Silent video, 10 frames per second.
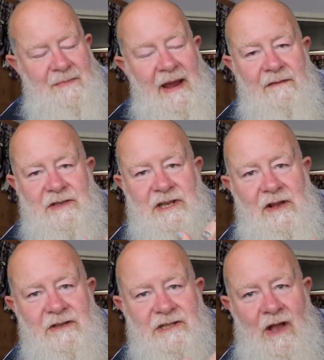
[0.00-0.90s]
made of a
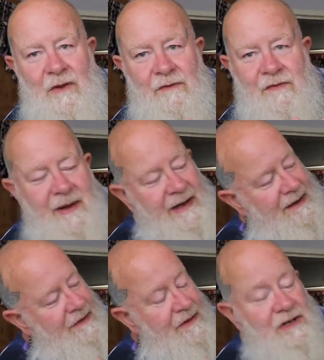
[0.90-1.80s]
certain stone from
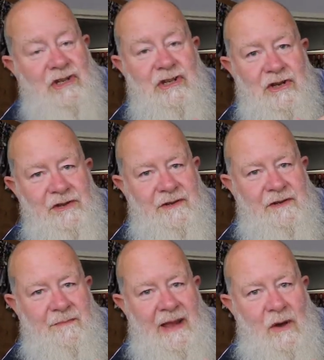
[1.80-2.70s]
India that
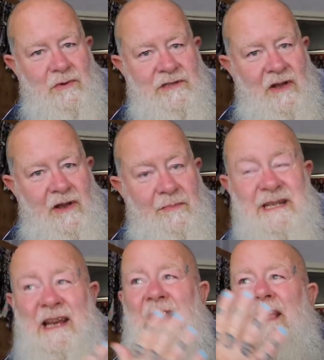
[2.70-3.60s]
shouldn't be outside,
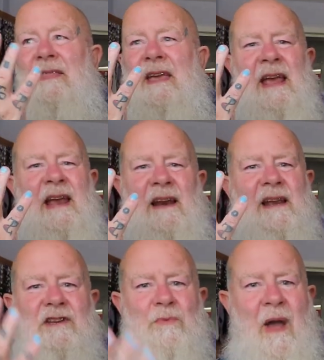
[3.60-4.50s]
particularly in the
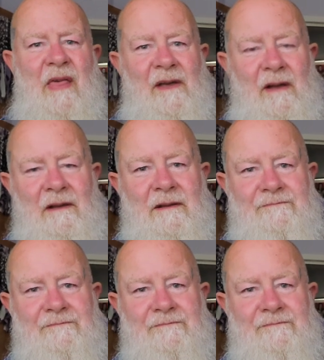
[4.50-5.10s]
English weather.